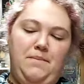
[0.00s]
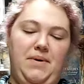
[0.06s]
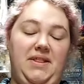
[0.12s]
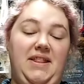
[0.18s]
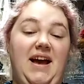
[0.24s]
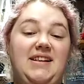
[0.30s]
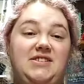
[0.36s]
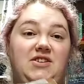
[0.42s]

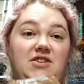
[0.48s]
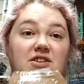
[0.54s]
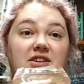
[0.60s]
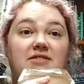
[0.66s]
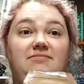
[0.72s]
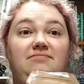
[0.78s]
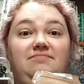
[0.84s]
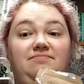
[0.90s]
But that's
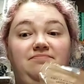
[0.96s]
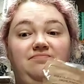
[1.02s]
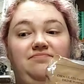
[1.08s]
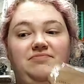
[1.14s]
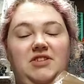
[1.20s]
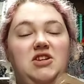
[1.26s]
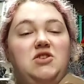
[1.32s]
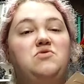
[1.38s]
good.
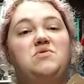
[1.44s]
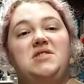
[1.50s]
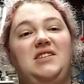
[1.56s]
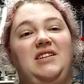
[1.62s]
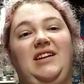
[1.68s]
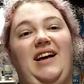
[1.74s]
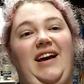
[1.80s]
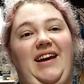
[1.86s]
You
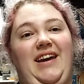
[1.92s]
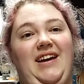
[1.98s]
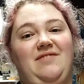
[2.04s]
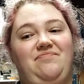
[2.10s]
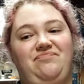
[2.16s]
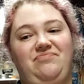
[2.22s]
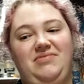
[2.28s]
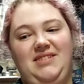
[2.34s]
wouldn't like
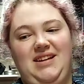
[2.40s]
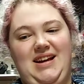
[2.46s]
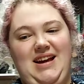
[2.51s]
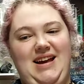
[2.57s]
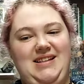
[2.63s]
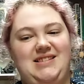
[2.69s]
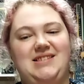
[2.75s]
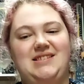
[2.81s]
it.
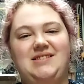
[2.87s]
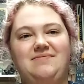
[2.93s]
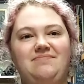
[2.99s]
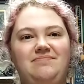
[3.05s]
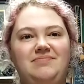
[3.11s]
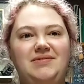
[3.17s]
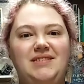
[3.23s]
It's